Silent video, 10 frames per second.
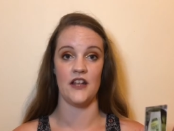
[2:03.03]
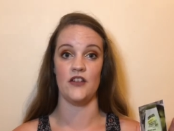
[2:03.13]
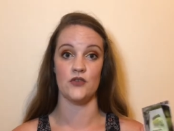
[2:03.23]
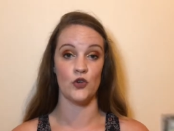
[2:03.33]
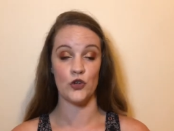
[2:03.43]
in
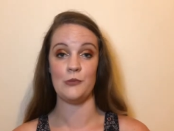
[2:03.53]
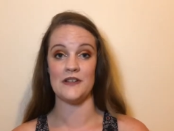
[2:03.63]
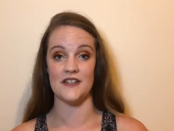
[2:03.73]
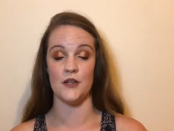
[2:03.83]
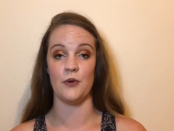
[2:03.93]
the sort of
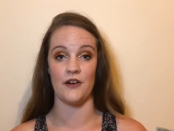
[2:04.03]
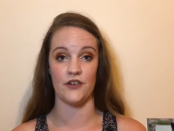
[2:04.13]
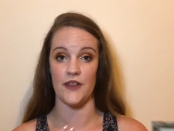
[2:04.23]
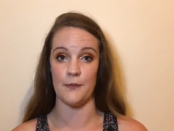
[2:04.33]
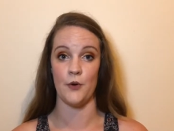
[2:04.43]
humidity we're
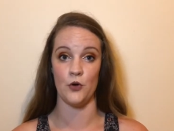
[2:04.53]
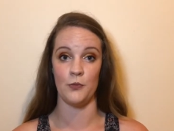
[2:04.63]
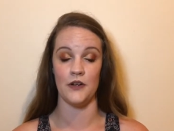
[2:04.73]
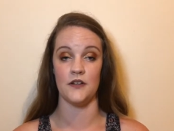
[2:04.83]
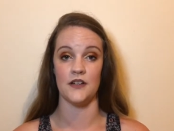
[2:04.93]
having at the
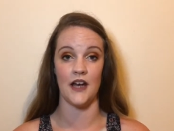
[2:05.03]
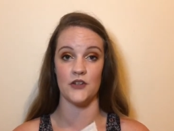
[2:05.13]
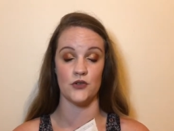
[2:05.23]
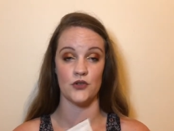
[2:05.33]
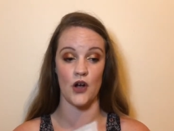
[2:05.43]
moment, I
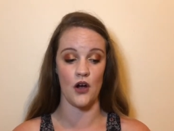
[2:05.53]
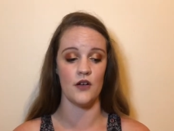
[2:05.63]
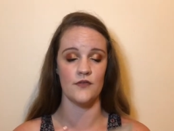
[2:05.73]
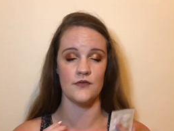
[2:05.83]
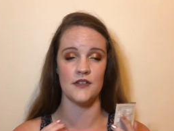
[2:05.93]
just
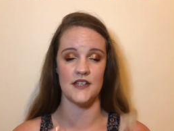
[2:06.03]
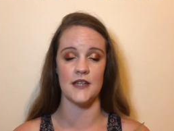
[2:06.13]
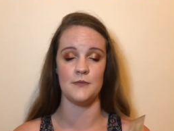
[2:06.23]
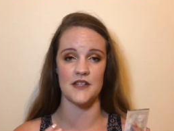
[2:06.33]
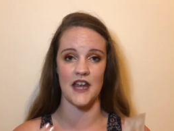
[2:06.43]
can't
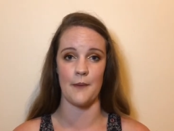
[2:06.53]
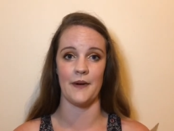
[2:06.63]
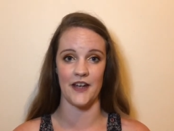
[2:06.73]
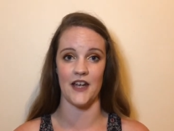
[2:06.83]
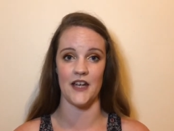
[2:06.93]
seem to get
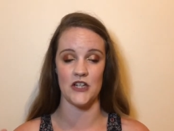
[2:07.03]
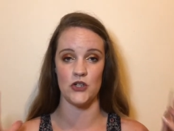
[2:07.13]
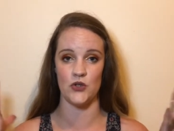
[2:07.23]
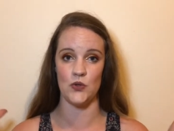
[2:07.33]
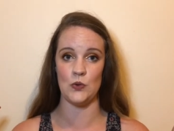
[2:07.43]
my hair
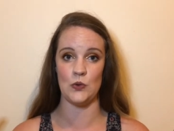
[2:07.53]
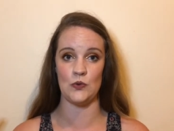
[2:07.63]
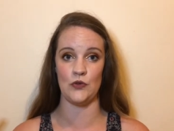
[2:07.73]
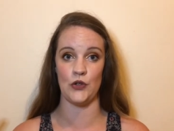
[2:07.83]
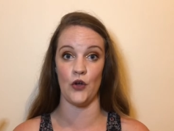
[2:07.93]
to
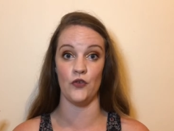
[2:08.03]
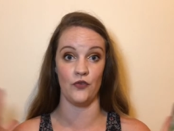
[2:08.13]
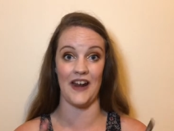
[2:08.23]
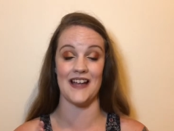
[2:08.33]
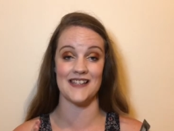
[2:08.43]
go
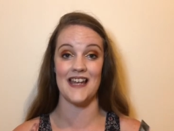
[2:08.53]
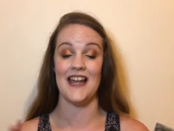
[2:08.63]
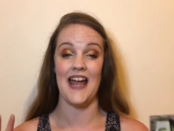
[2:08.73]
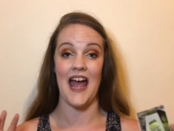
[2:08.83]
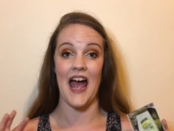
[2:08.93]
flat.
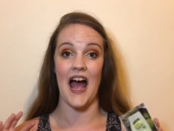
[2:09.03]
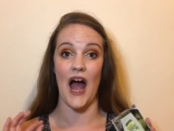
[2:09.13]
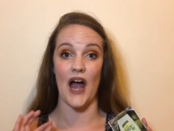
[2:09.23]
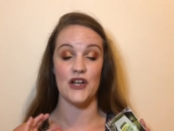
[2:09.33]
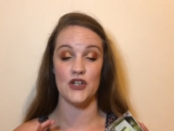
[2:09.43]

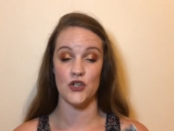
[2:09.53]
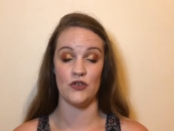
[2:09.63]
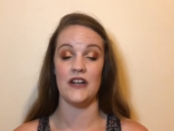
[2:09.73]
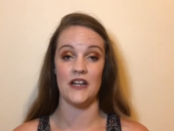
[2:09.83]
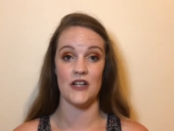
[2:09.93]
I
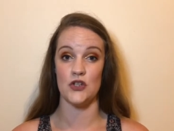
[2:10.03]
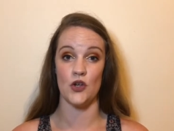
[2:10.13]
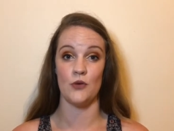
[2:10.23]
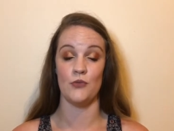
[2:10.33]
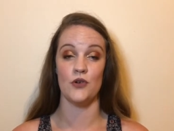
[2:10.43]
straighten it
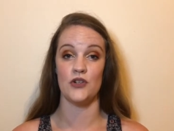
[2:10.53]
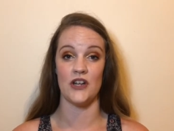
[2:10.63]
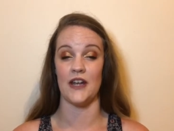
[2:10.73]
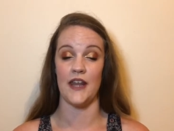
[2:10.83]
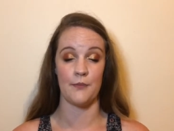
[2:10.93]
so much,
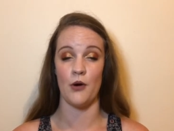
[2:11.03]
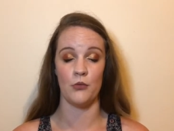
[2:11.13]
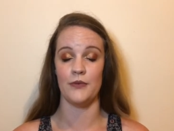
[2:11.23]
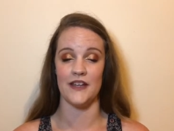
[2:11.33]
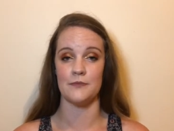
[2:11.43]
and that
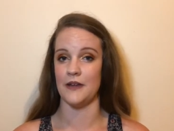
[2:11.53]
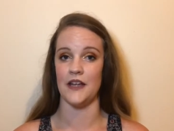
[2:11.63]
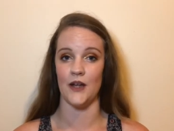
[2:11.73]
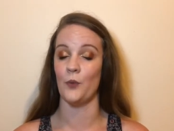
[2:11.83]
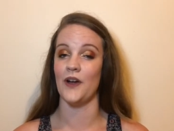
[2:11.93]
probably is
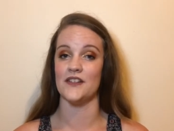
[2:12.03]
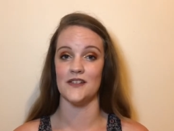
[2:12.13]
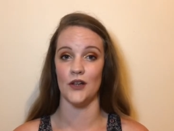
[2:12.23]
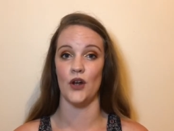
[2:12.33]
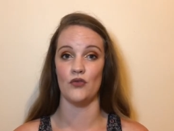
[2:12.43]
making it worse
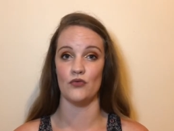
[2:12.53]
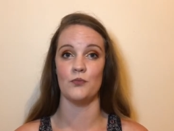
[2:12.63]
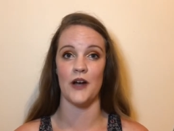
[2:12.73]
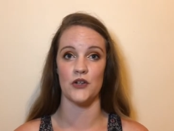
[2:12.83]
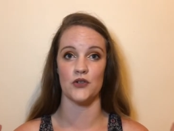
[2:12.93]
in the long run,
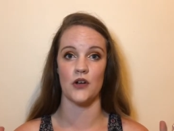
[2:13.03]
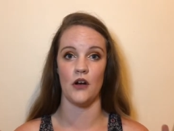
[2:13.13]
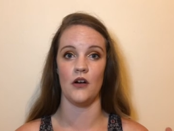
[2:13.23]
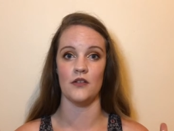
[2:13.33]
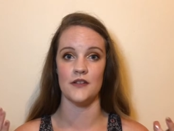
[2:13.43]
but I just
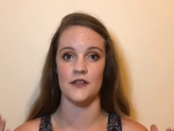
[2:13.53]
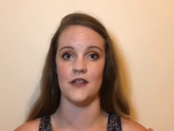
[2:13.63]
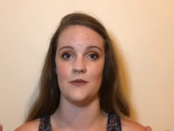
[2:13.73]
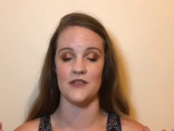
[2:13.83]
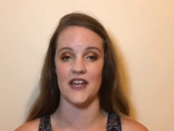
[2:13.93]
can't
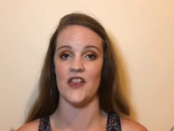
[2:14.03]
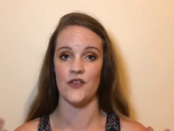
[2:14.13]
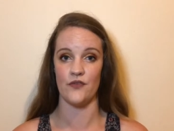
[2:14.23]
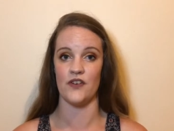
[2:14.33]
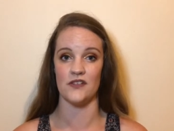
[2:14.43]
seem to get
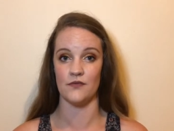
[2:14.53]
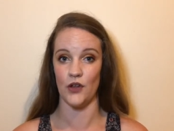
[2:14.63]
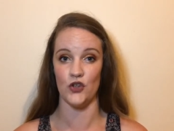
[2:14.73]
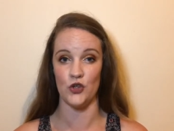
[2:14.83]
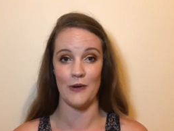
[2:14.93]
the frizz and
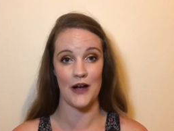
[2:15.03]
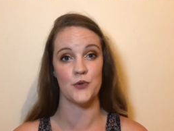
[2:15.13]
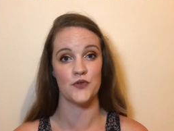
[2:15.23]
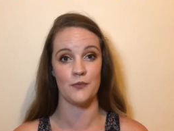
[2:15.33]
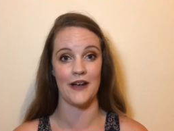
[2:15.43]
volume
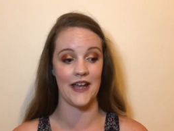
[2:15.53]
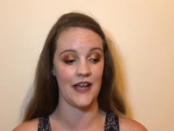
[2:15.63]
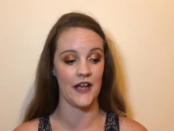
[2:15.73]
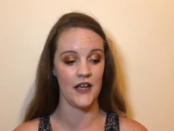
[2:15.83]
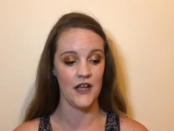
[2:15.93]
out of my
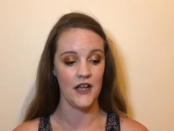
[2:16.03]
hair.